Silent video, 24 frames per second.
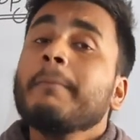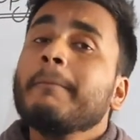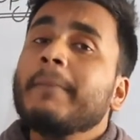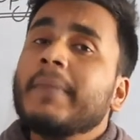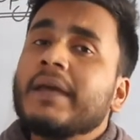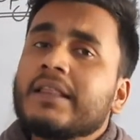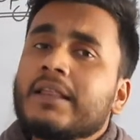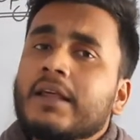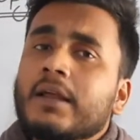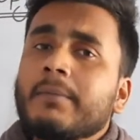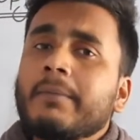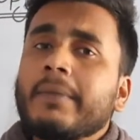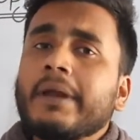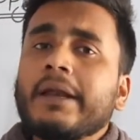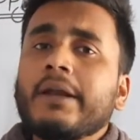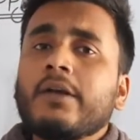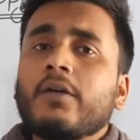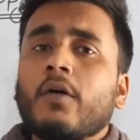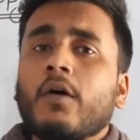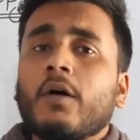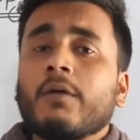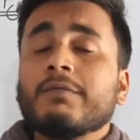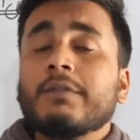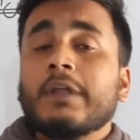measurement
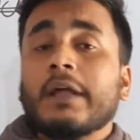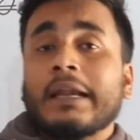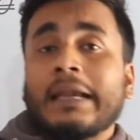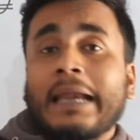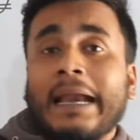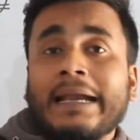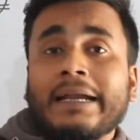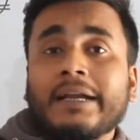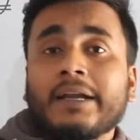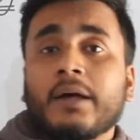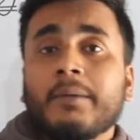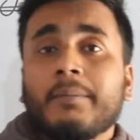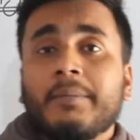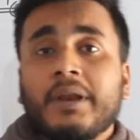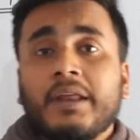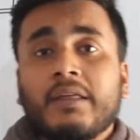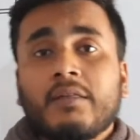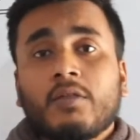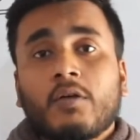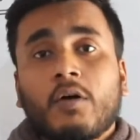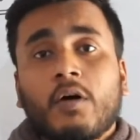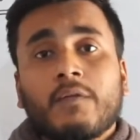of the randomness